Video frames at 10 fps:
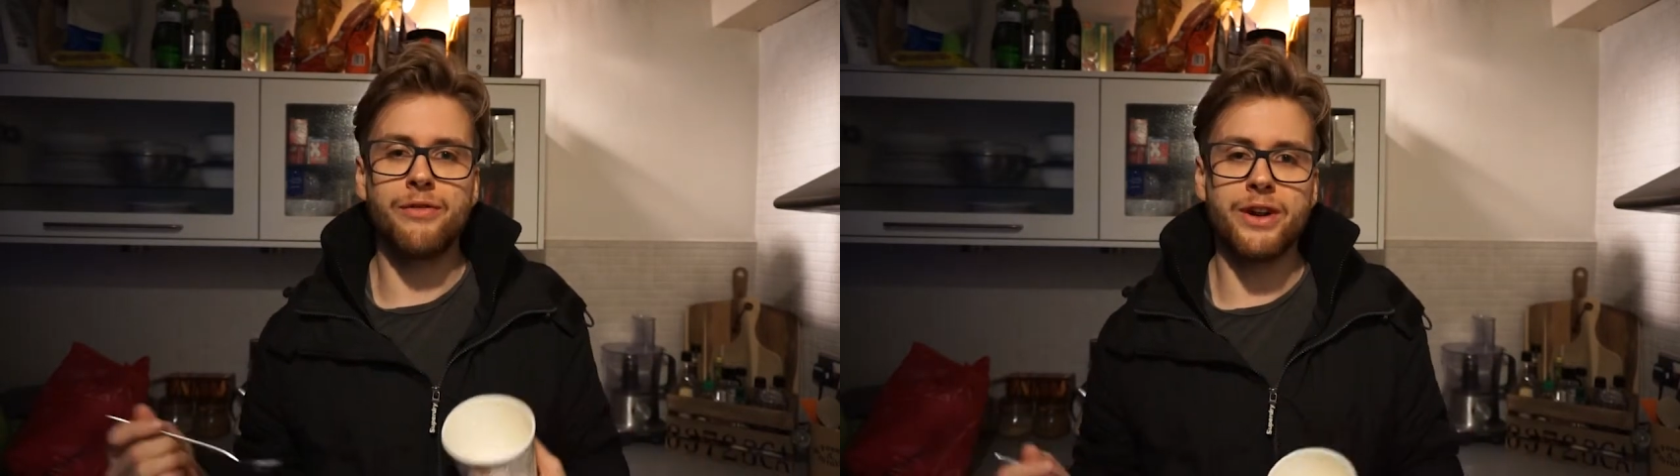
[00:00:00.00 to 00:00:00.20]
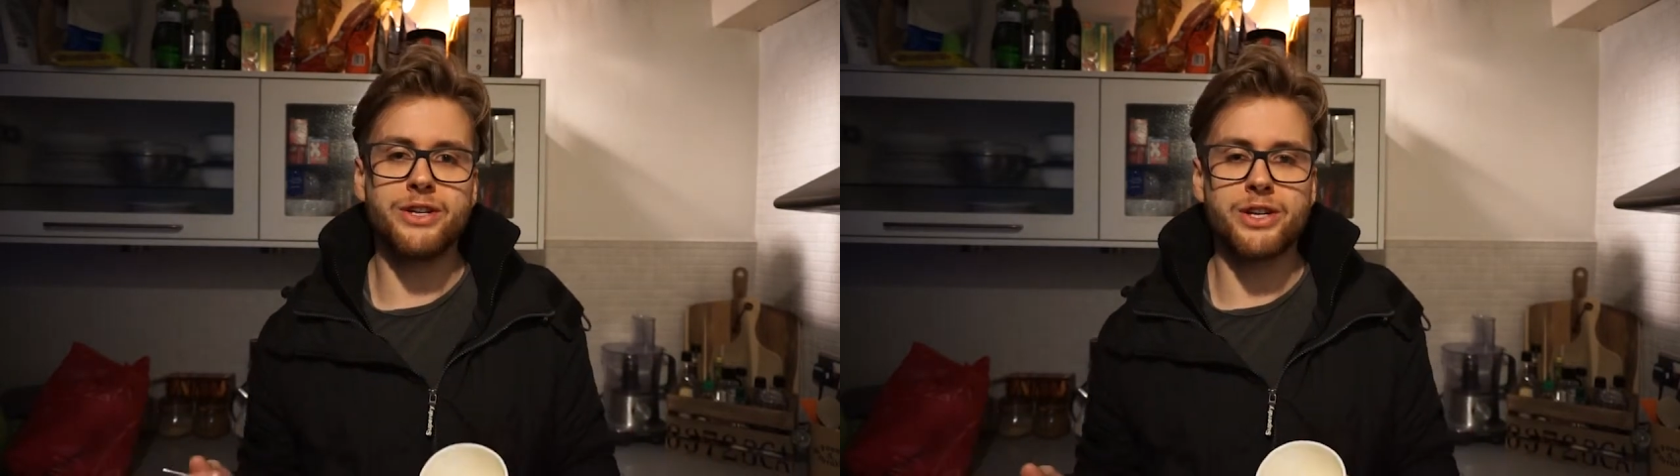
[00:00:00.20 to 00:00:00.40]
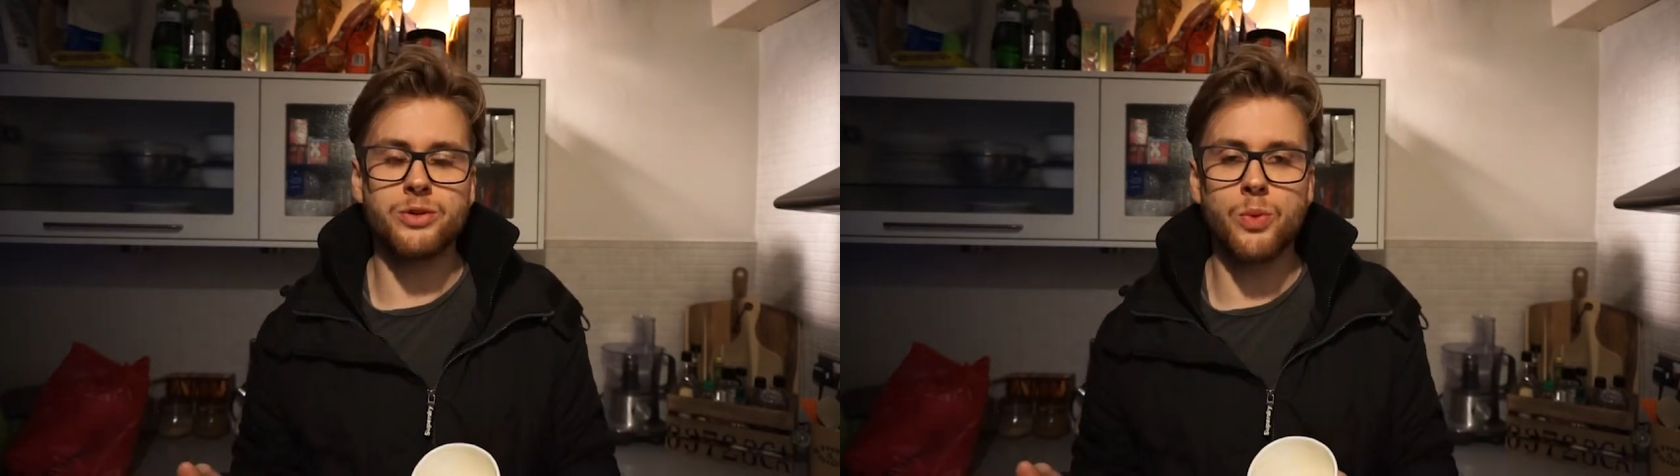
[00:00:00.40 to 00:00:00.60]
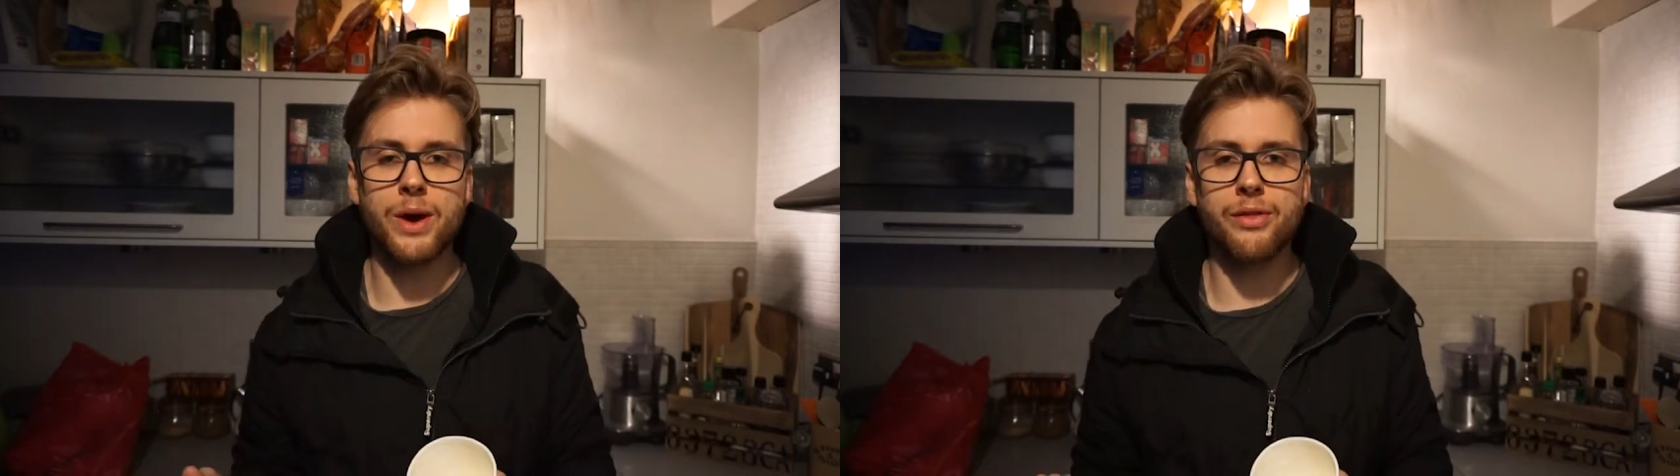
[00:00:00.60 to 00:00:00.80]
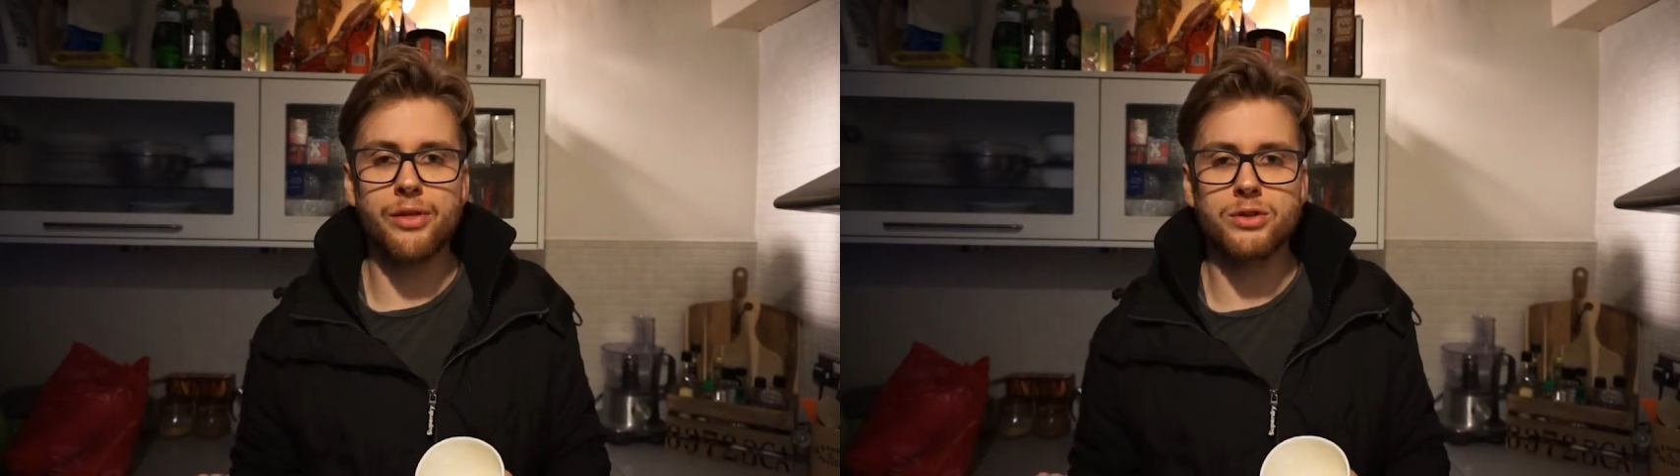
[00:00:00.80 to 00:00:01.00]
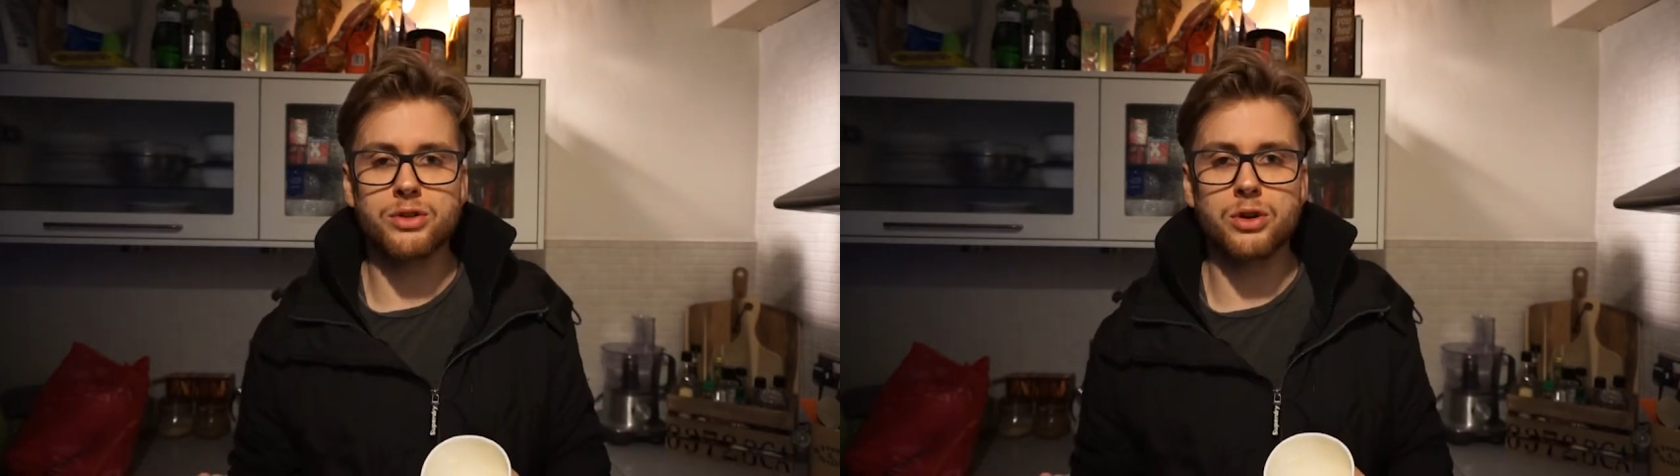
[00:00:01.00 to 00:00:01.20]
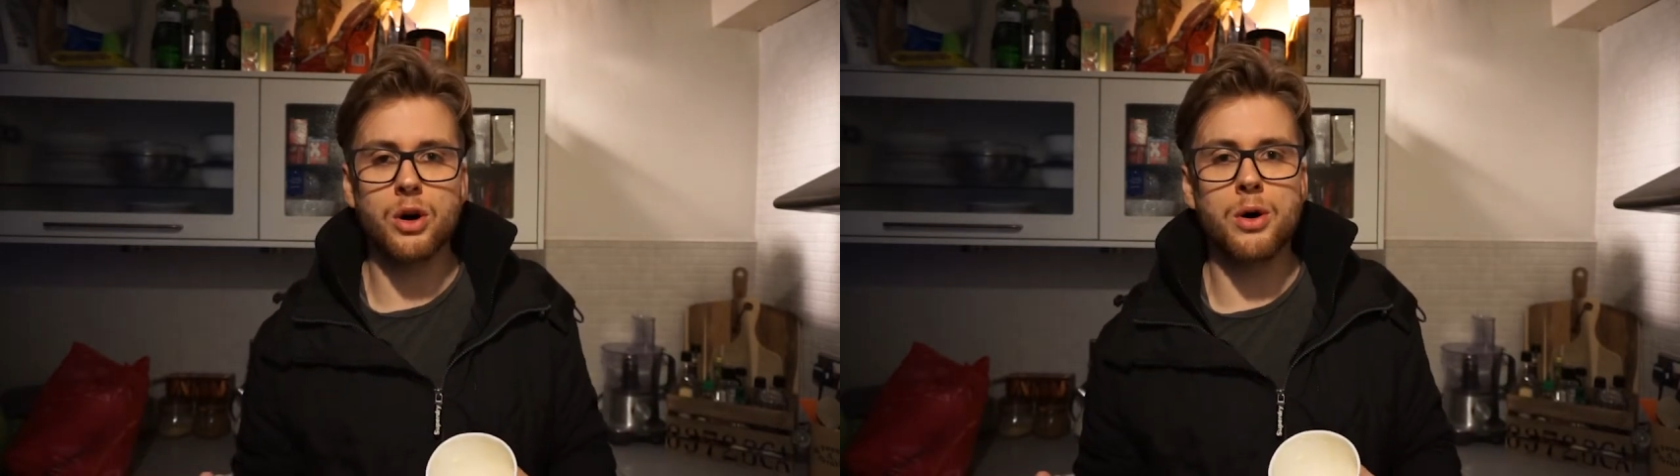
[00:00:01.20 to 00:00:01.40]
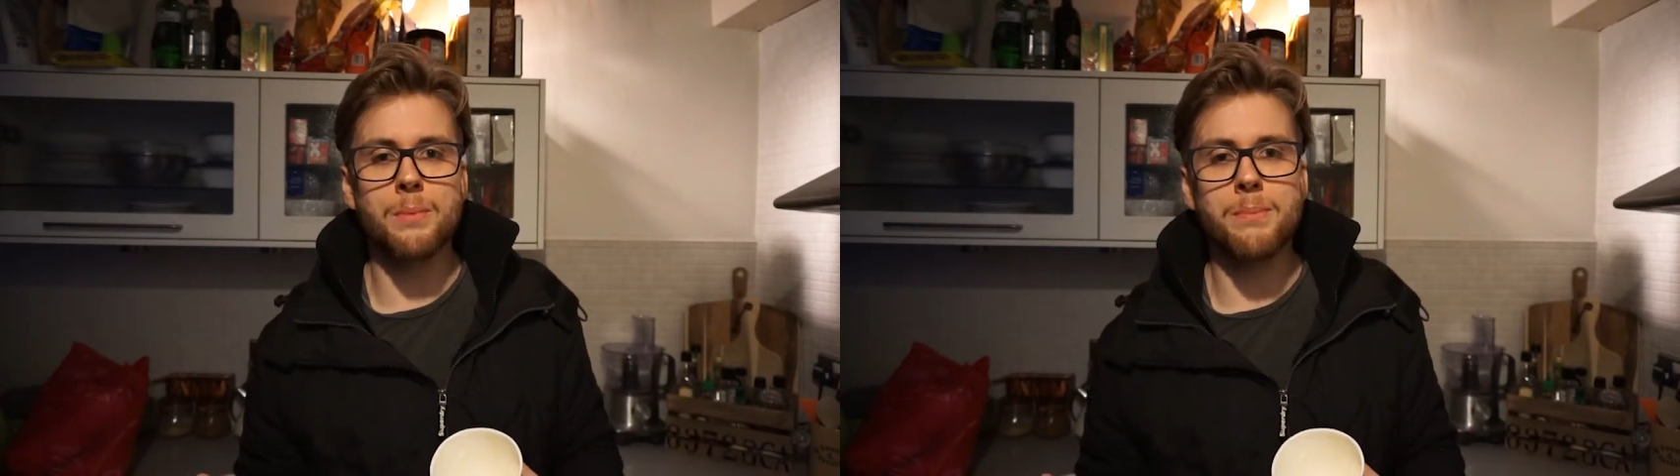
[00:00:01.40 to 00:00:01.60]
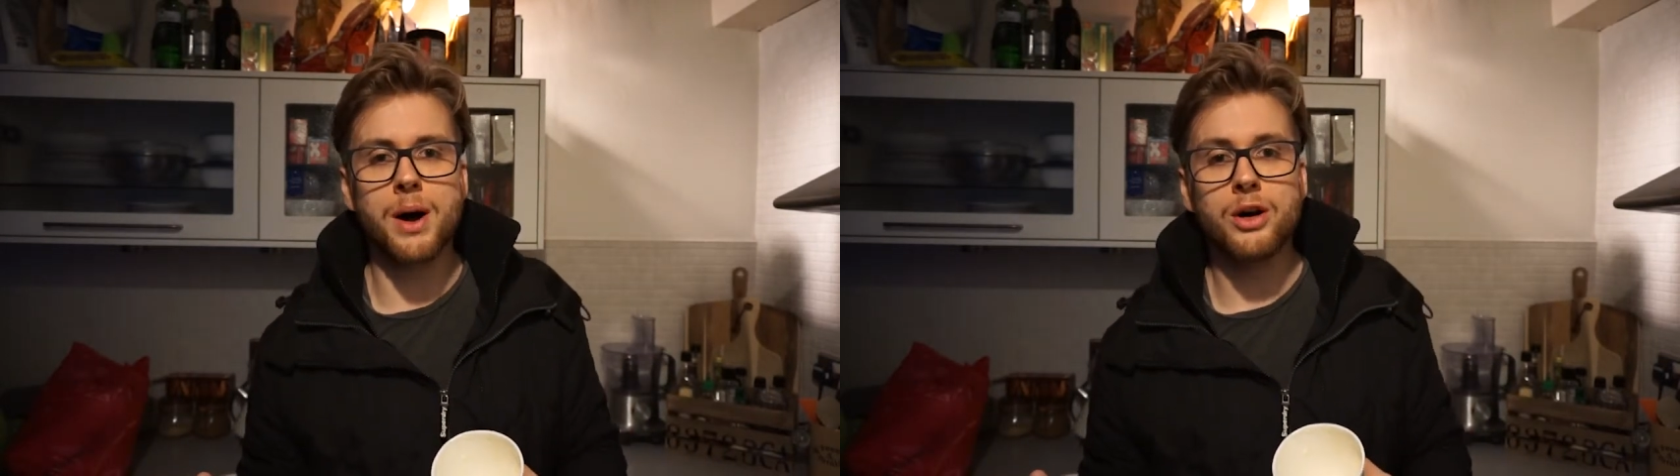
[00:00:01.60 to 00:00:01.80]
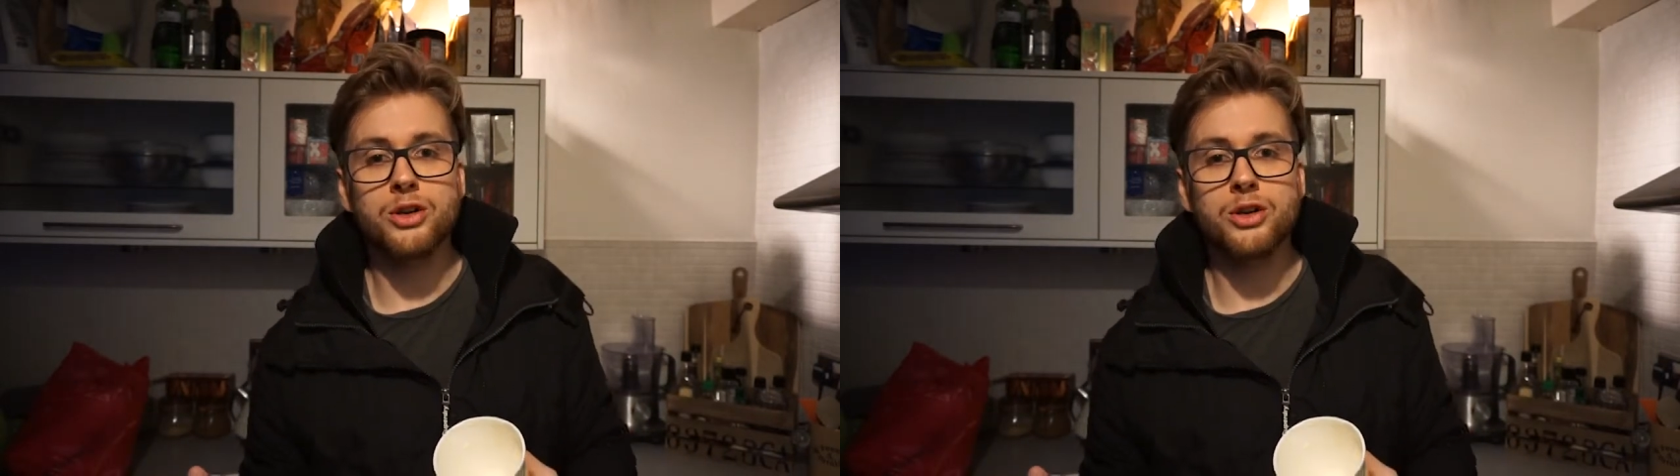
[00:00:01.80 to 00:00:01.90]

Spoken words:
finishes with some